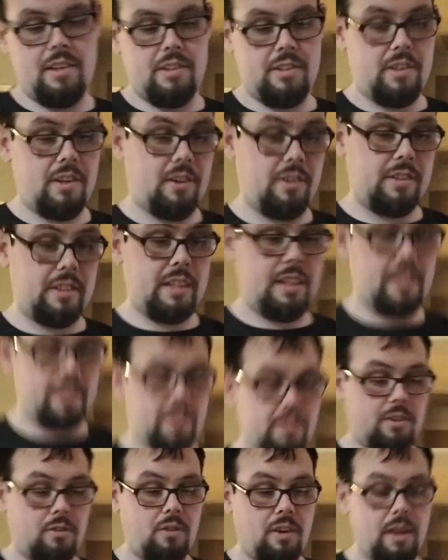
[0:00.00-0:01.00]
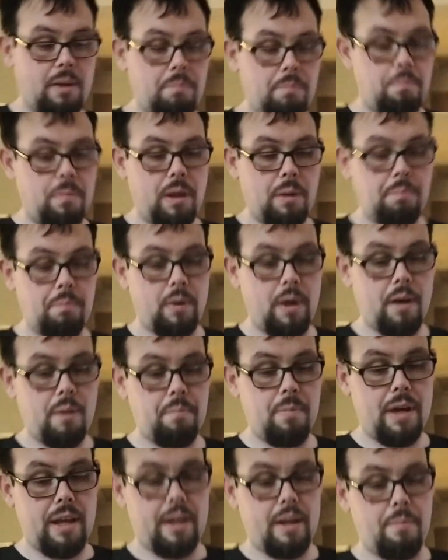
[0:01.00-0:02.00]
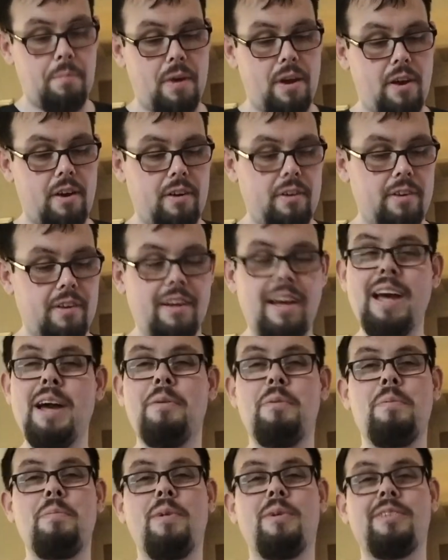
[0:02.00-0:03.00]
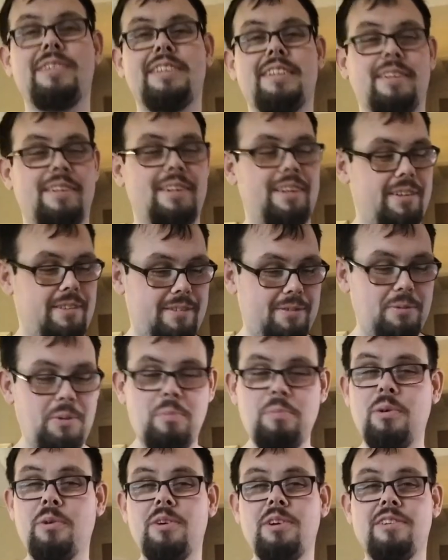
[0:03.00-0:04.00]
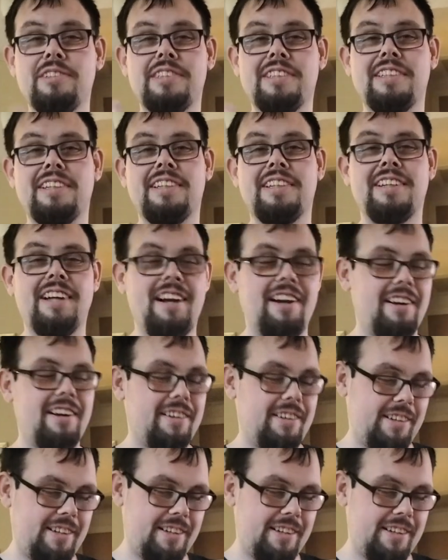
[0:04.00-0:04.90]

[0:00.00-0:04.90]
So it says Graeme, Big Bear, Panda Bear. Ah, we both used our